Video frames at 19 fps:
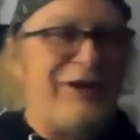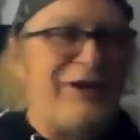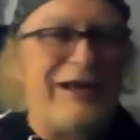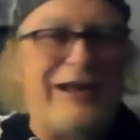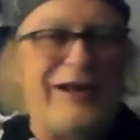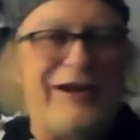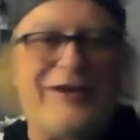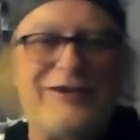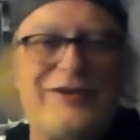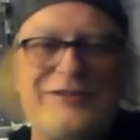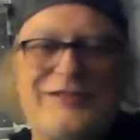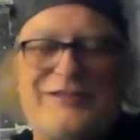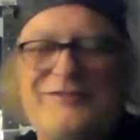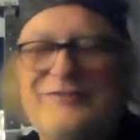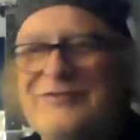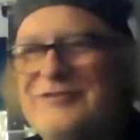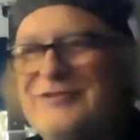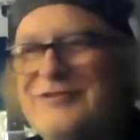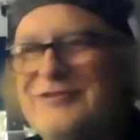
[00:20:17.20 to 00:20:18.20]
credit
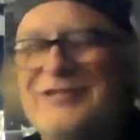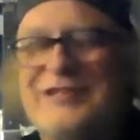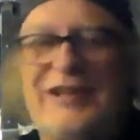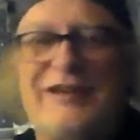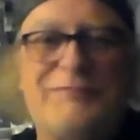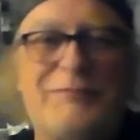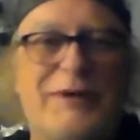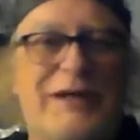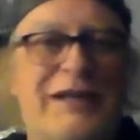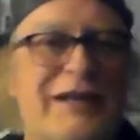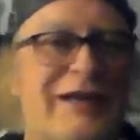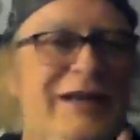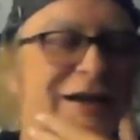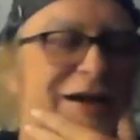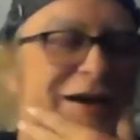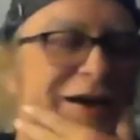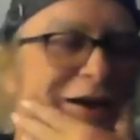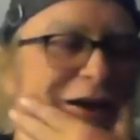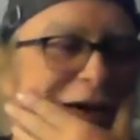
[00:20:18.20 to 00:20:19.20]
cards and stuff, but
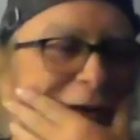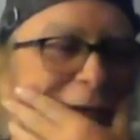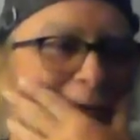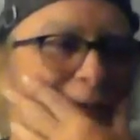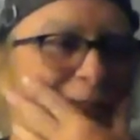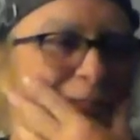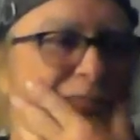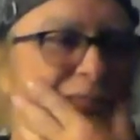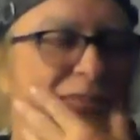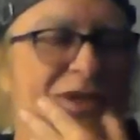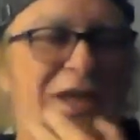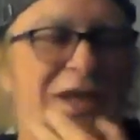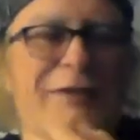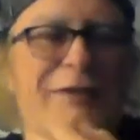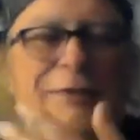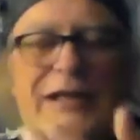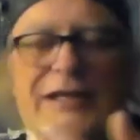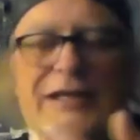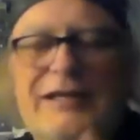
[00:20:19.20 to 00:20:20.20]

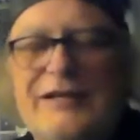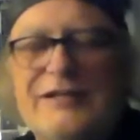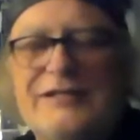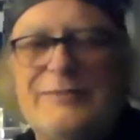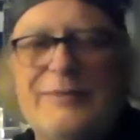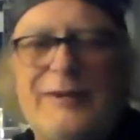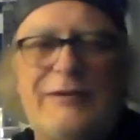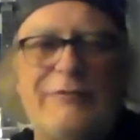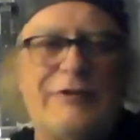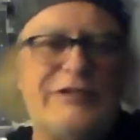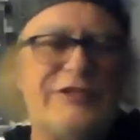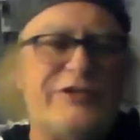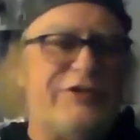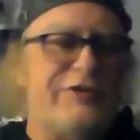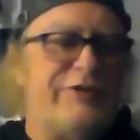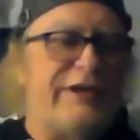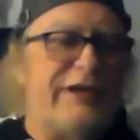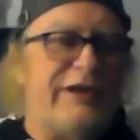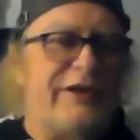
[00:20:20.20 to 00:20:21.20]
anyway, tell us about what
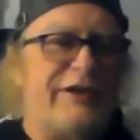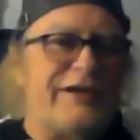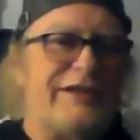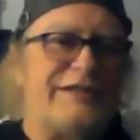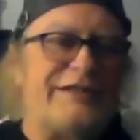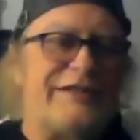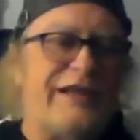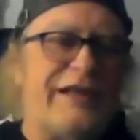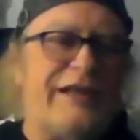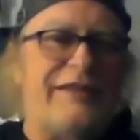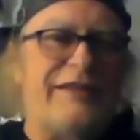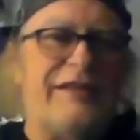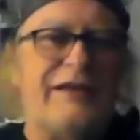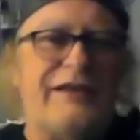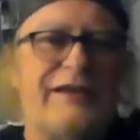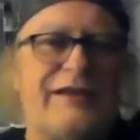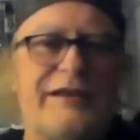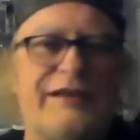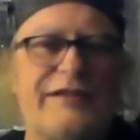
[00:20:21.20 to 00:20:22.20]
you're doing there, because I
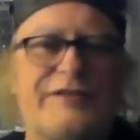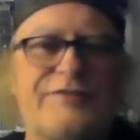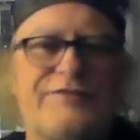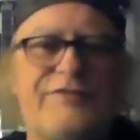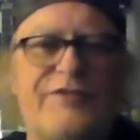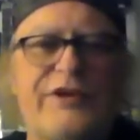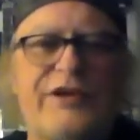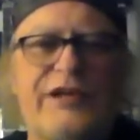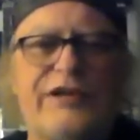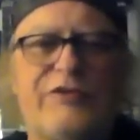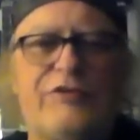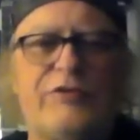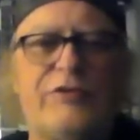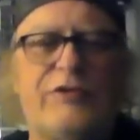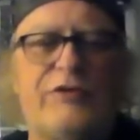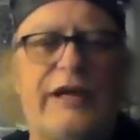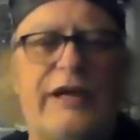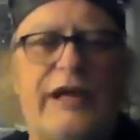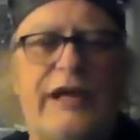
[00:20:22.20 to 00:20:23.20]
think it's very
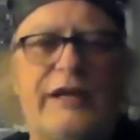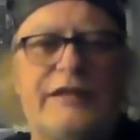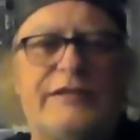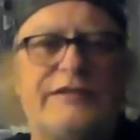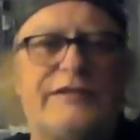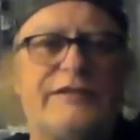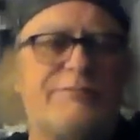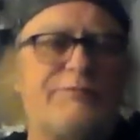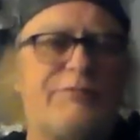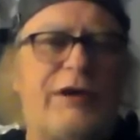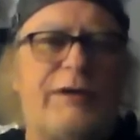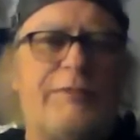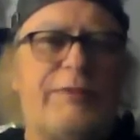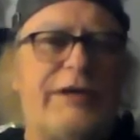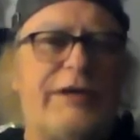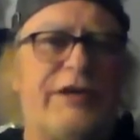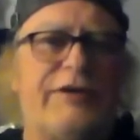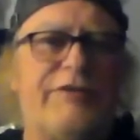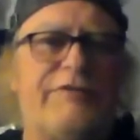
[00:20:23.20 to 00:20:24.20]
cool and it's
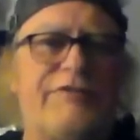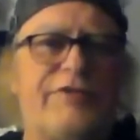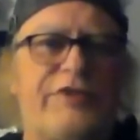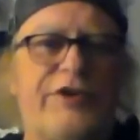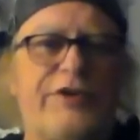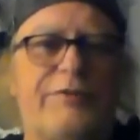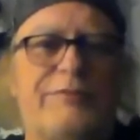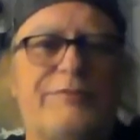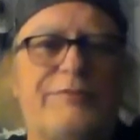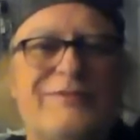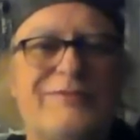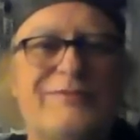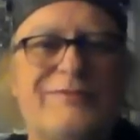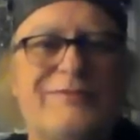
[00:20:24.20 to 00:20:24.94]
probably good for you.